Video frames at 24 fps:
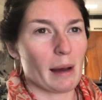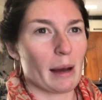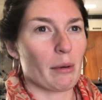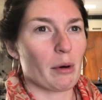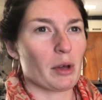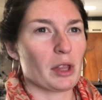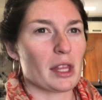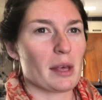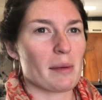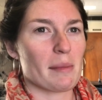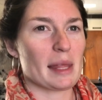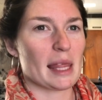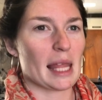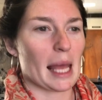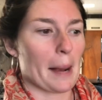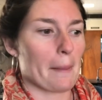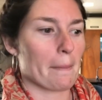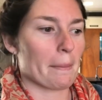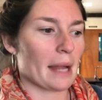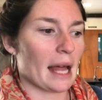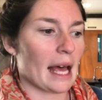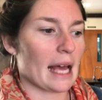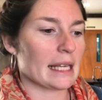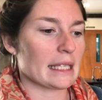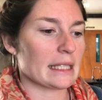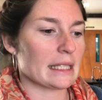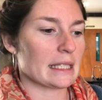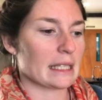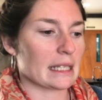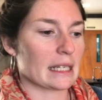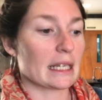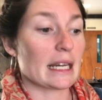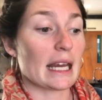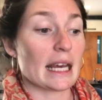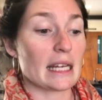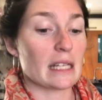I want them in like
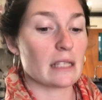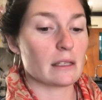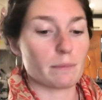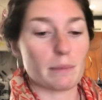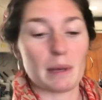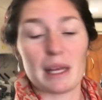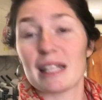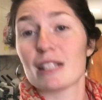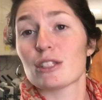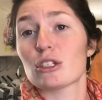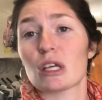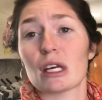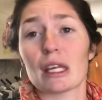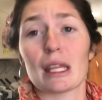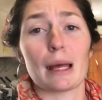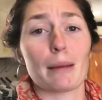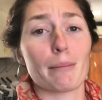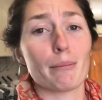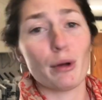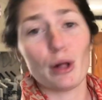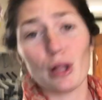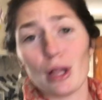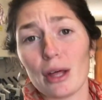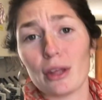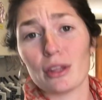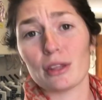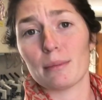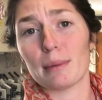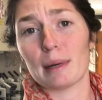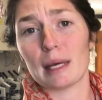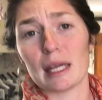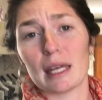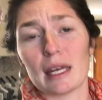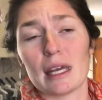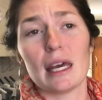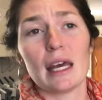plastic nice bins so I can like pull out the
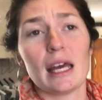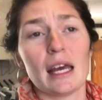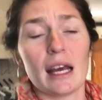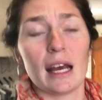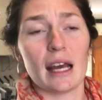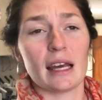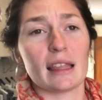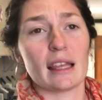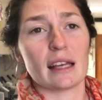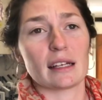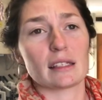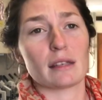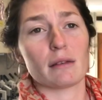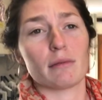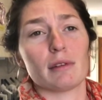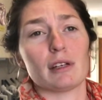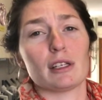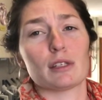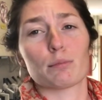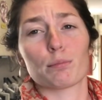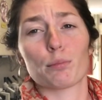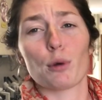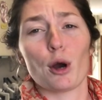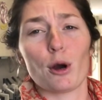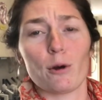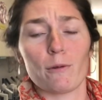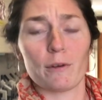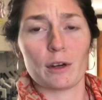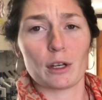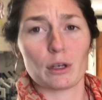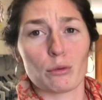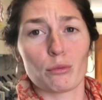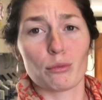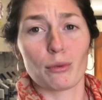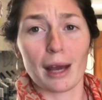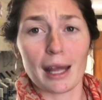bin and the activity is
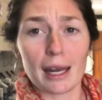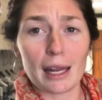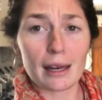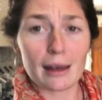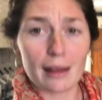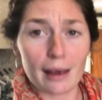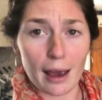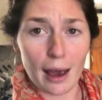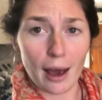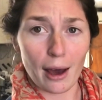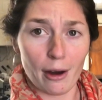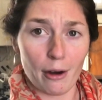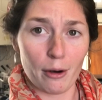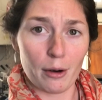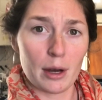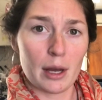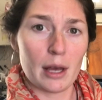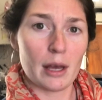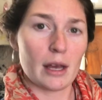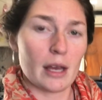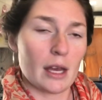perfect, ready to go.